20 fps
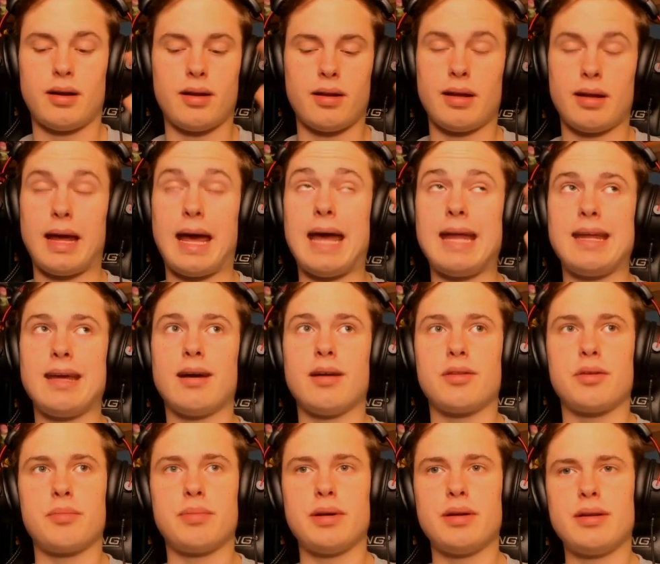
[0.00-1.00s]
any
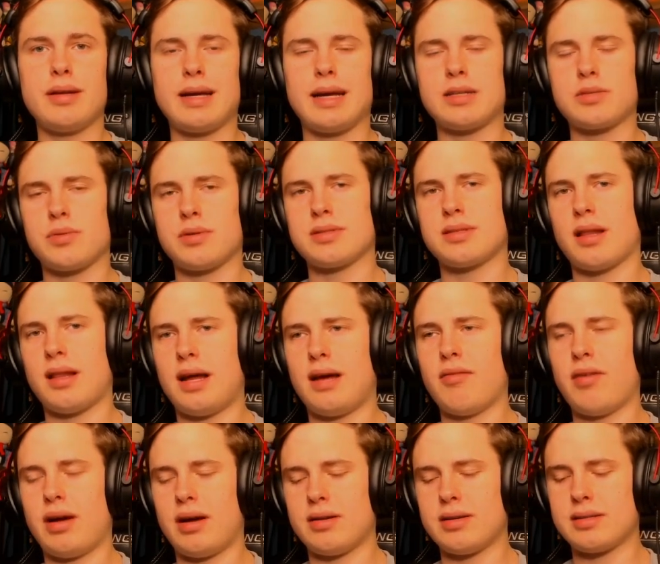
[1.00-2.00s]
other building, as well as the
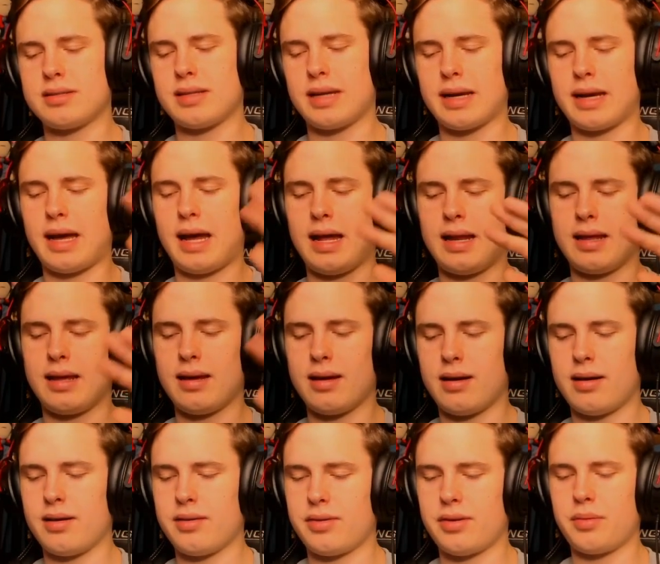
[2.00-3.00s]
Lava Hound is like any
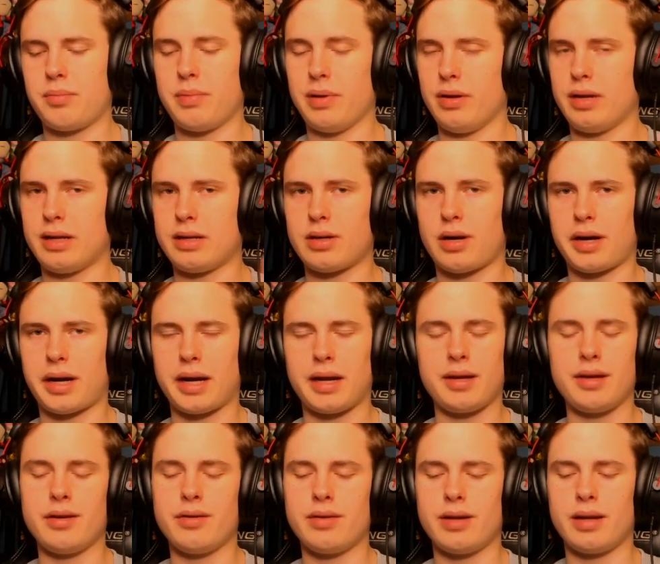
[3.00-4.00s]
other building
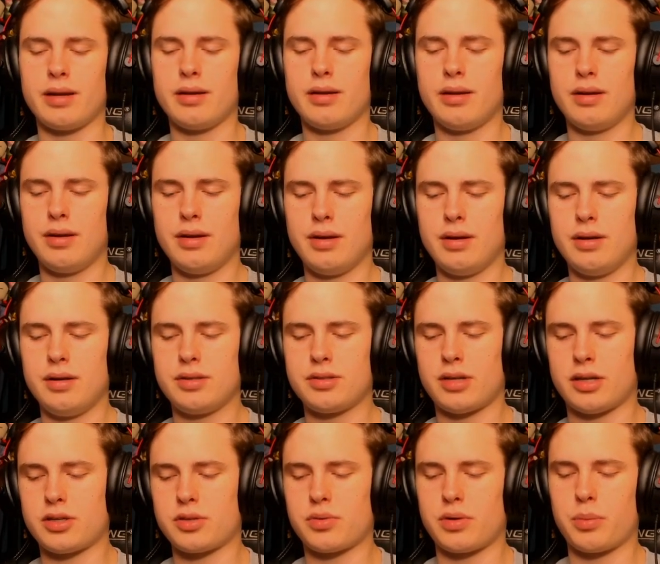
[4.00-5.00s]
targeting unit.
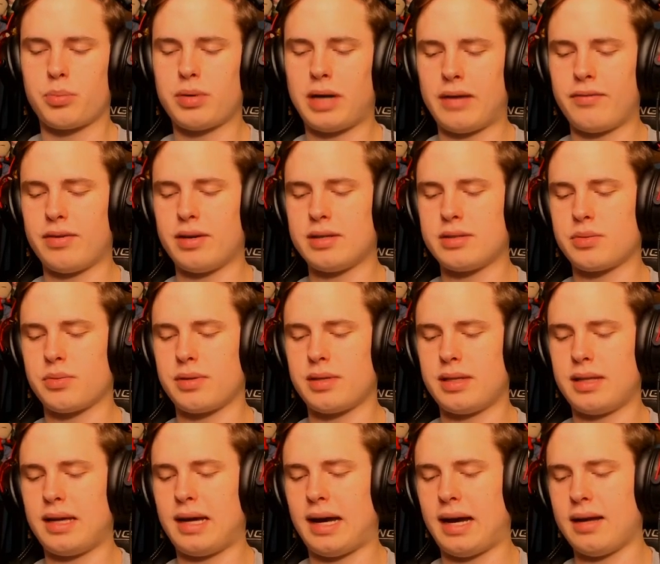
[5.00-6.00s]
So I just want to preface with
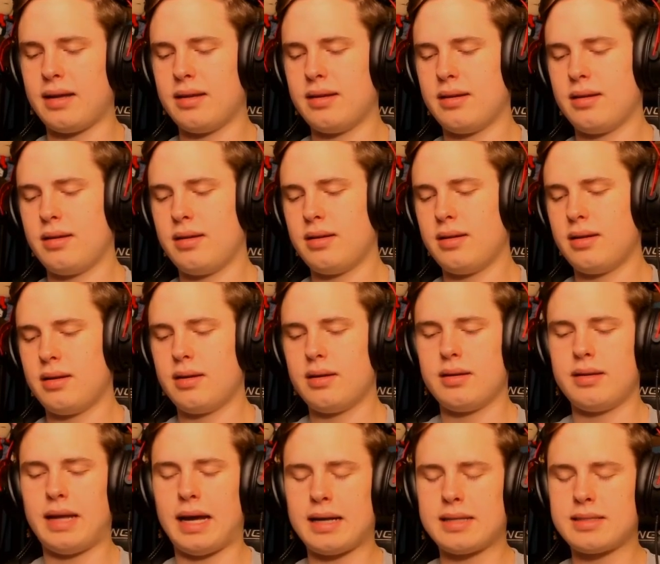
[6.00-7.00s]
that.
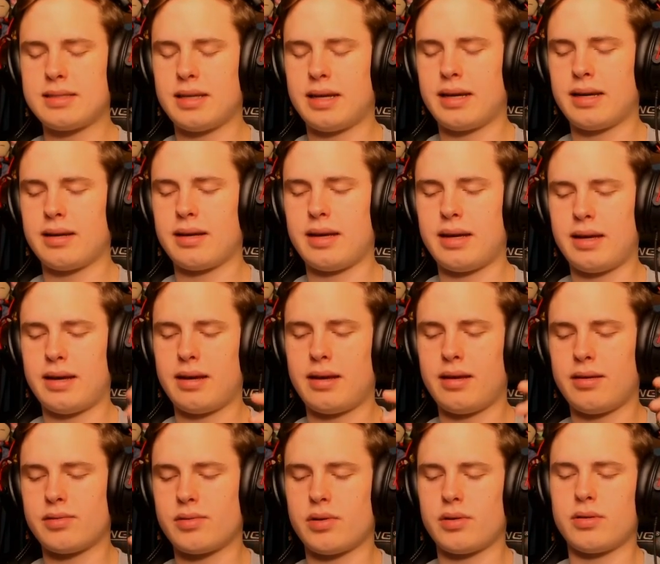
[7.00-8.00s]
Next thing
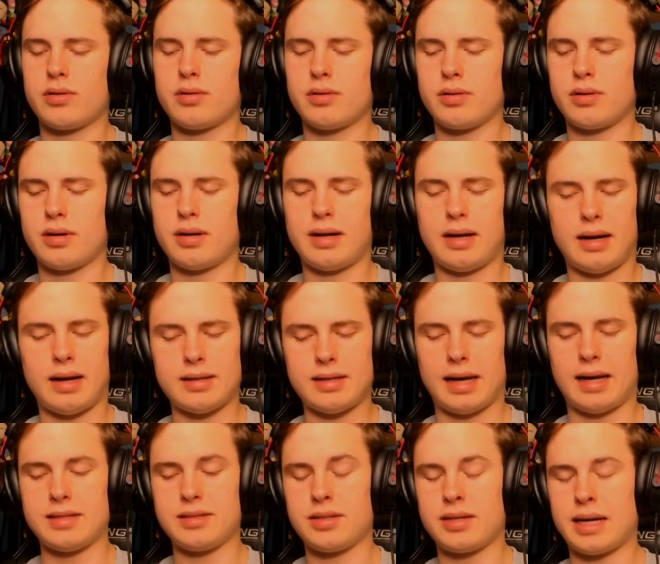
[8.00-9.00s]
is,
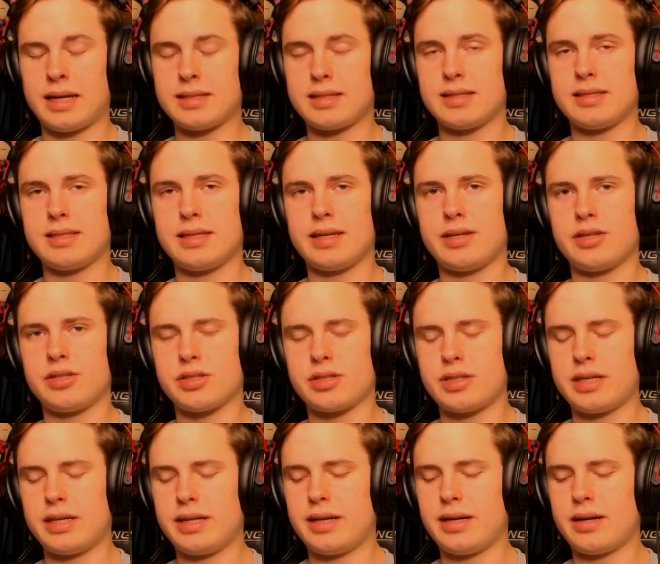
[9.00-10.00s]
as you guys can see on your
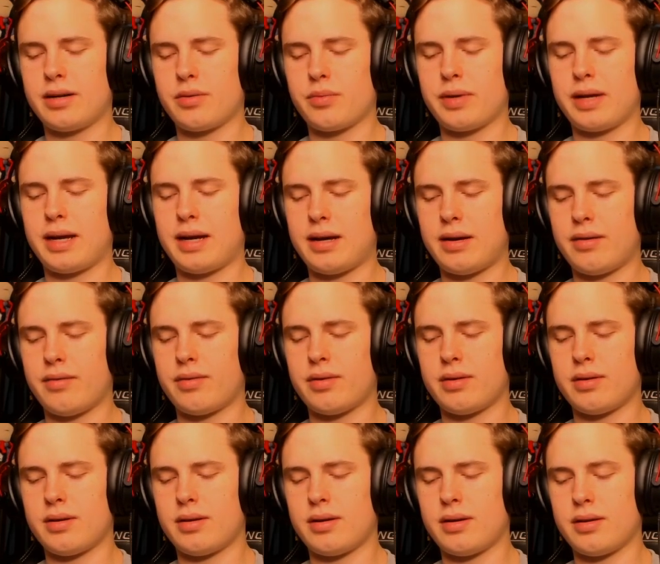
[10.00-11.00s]
screen here, we have
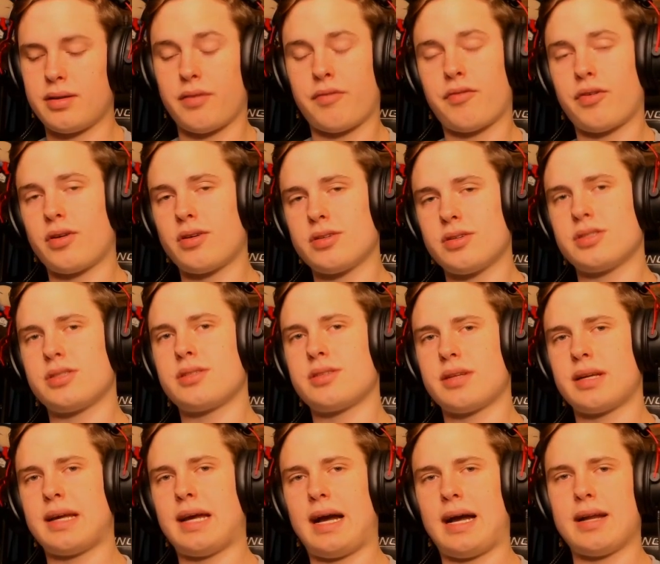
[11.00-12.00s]
the
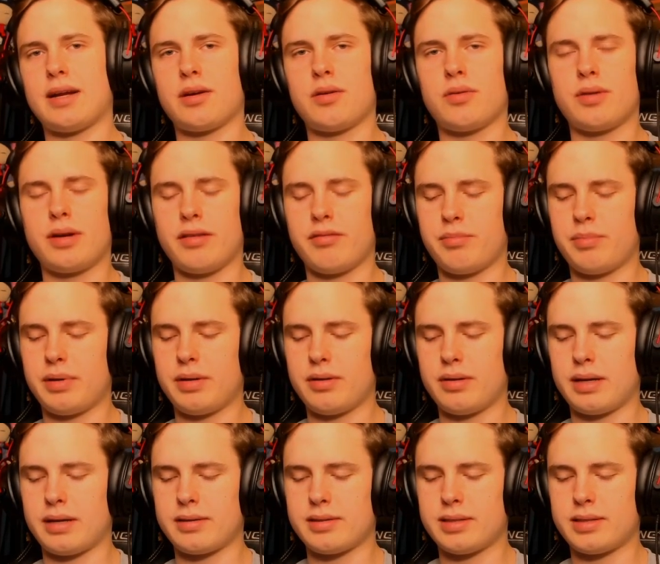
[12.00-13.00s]
first category of
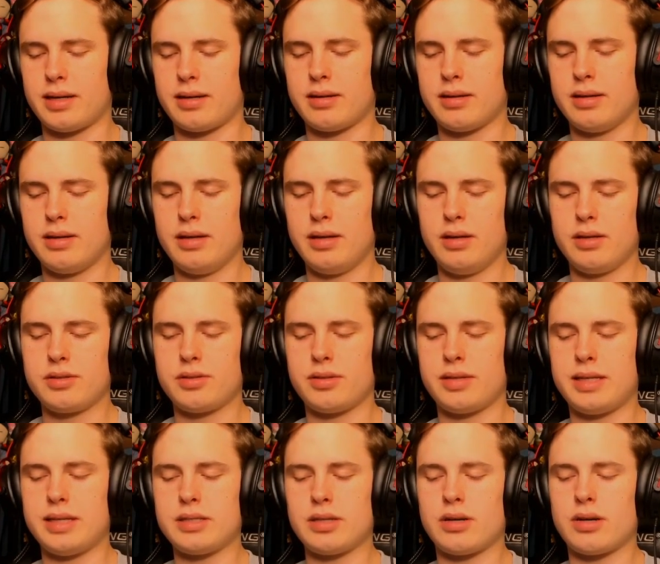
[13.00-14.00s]
buildings here. So
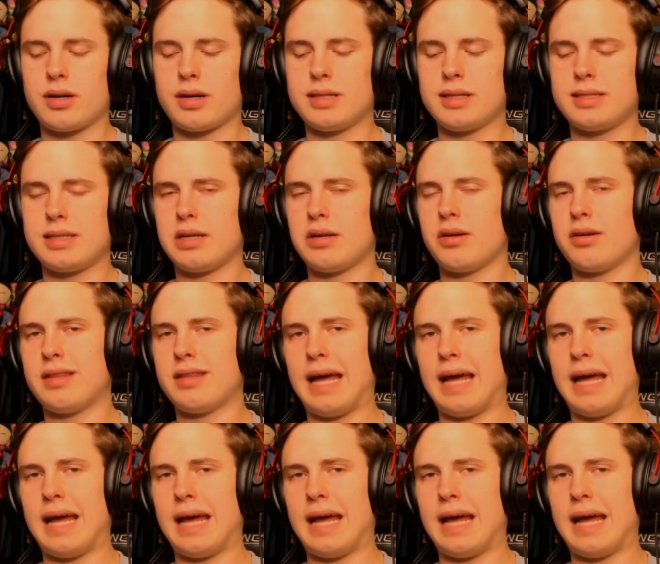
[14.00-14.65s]
these are considered the